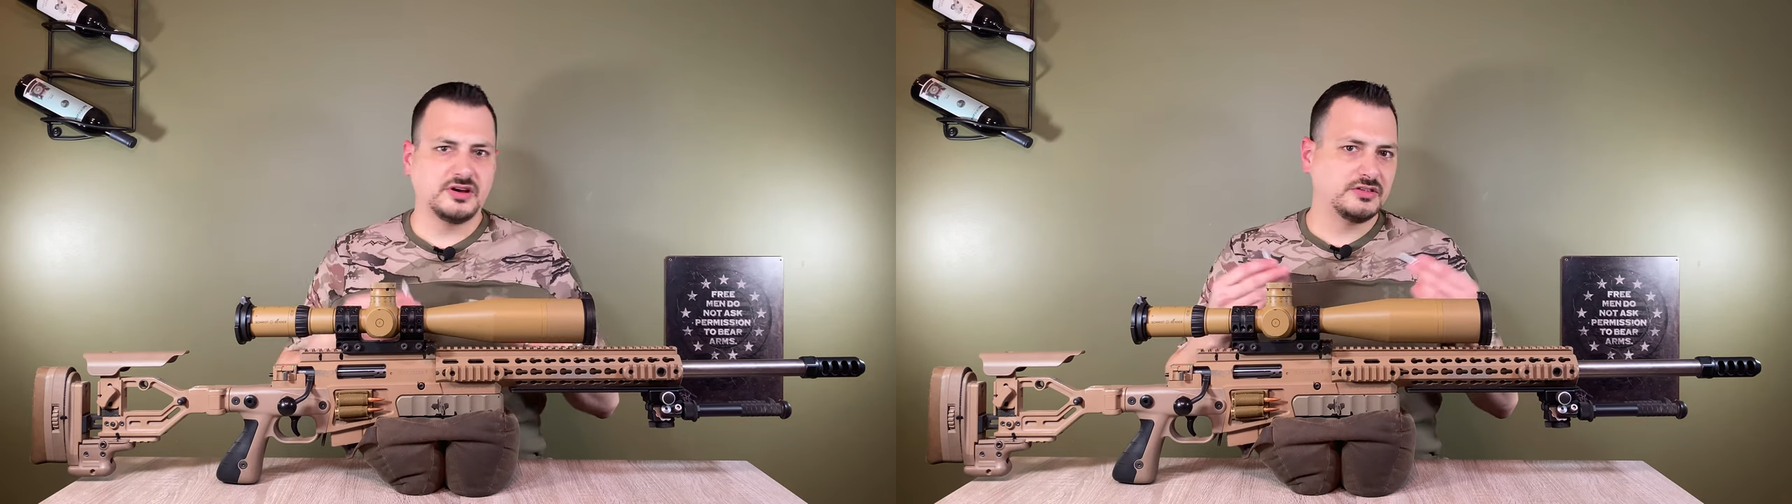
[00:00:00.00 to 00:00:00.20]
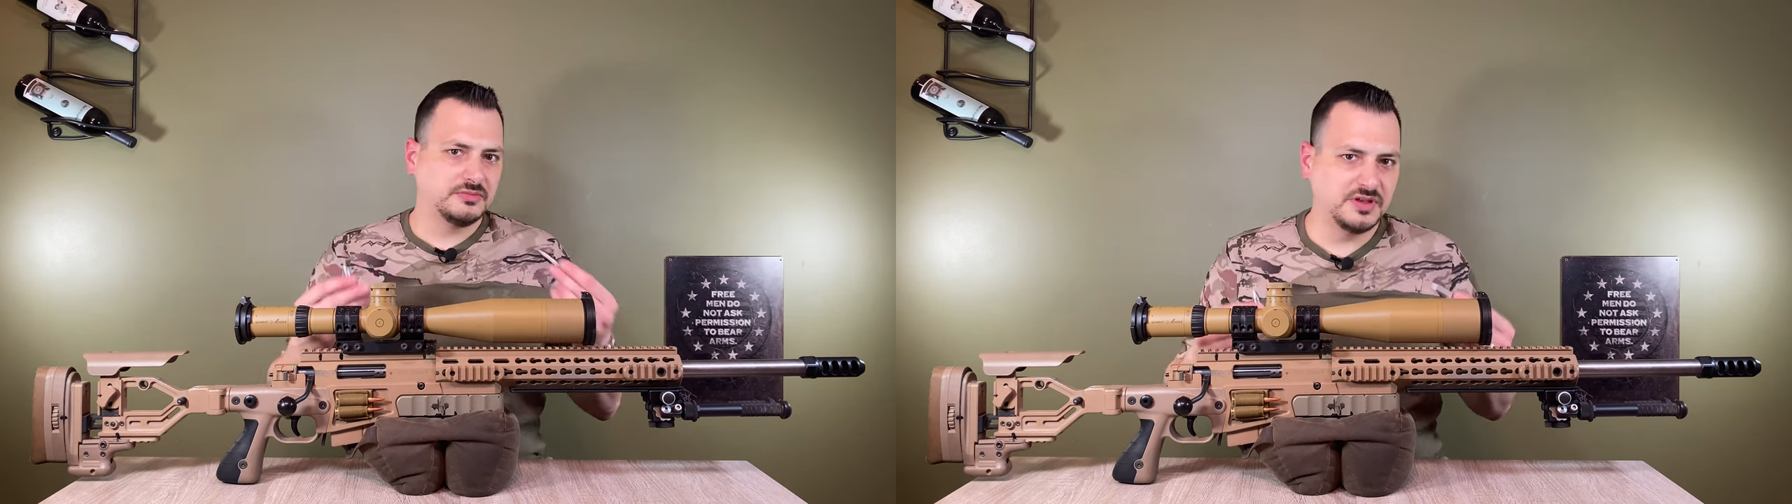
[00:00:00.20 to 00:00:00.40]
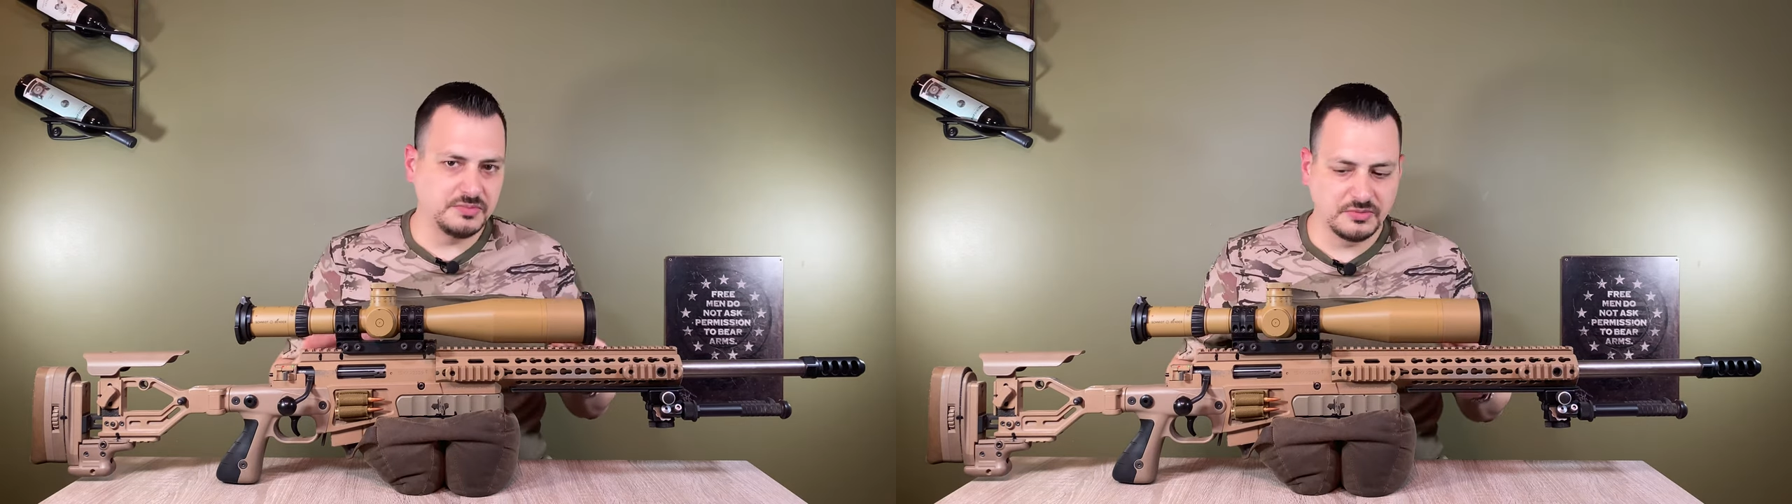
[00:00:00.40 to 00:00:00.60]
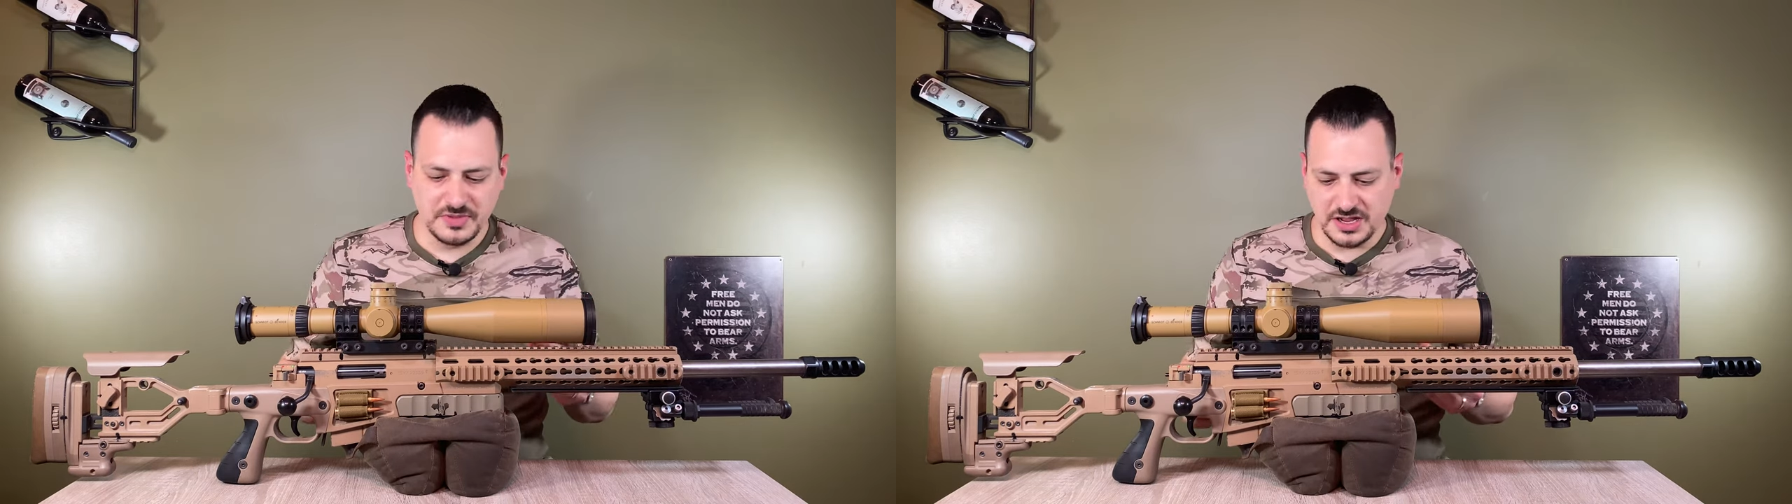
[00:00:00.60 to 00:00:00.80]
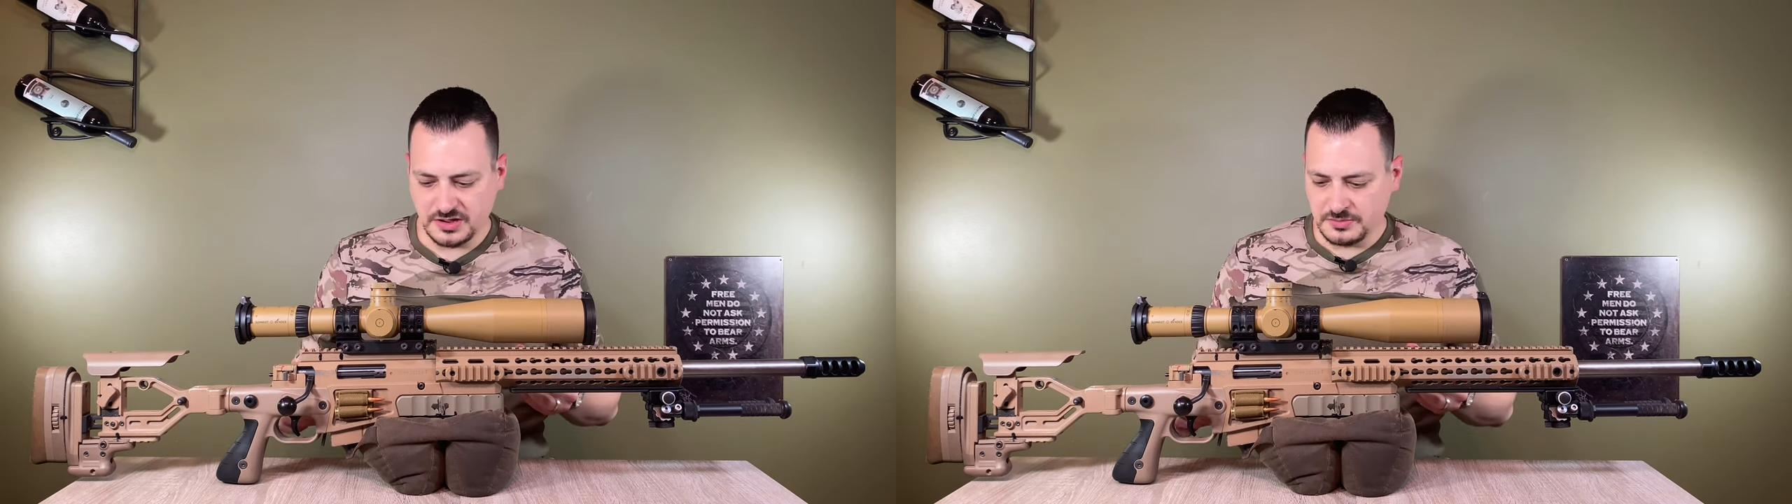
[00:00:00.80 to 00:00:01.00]
Other people
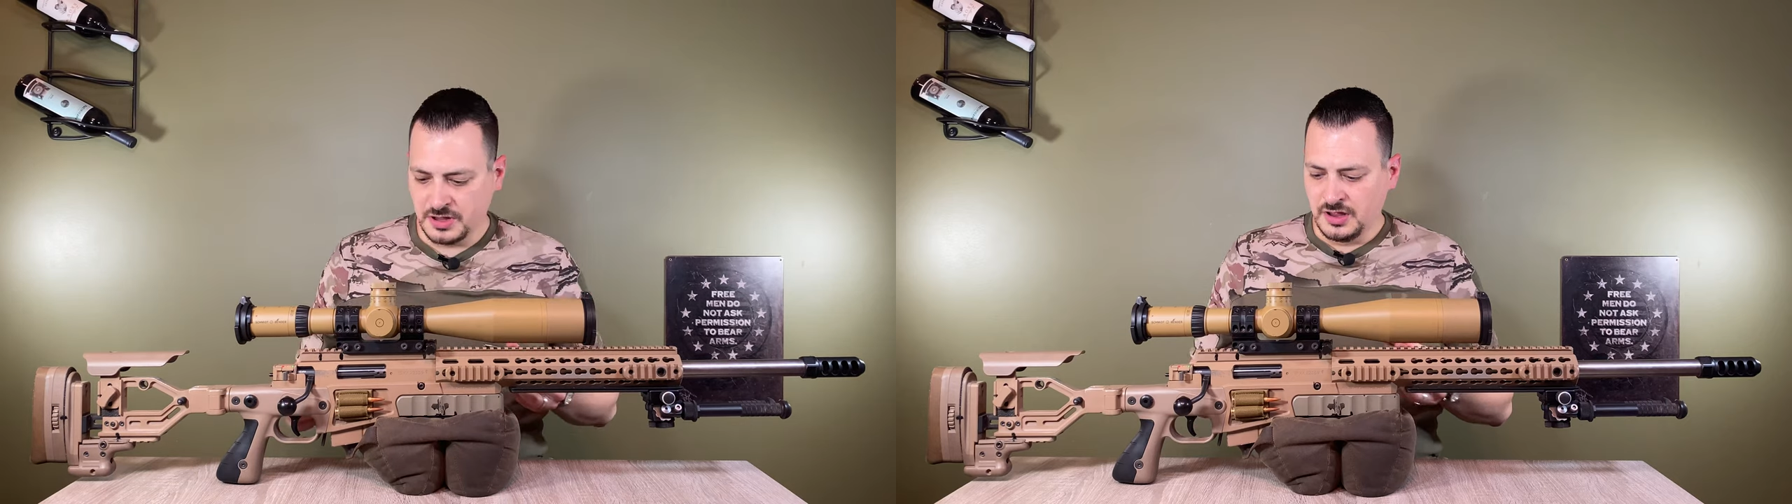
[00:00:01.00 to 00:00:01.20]
make them.